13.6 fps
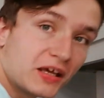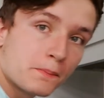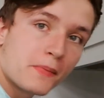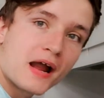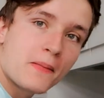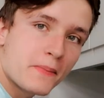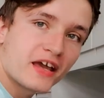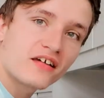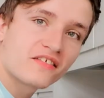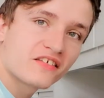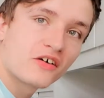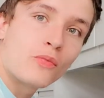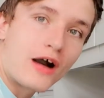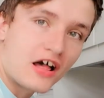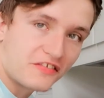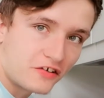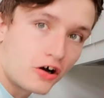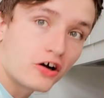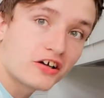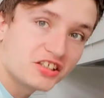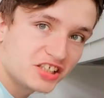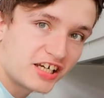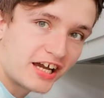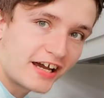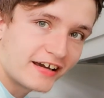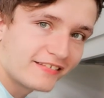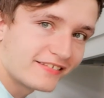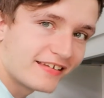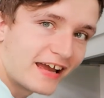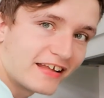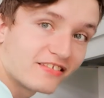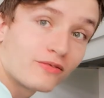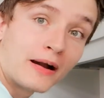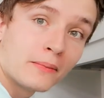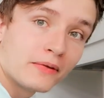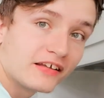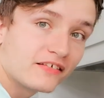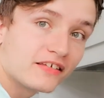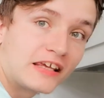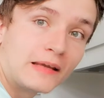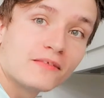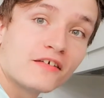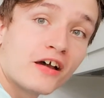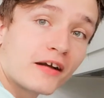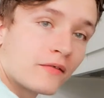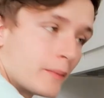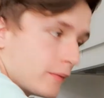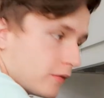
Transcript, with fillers: in my mixer while talking to you guys, hence why I'm like keep turning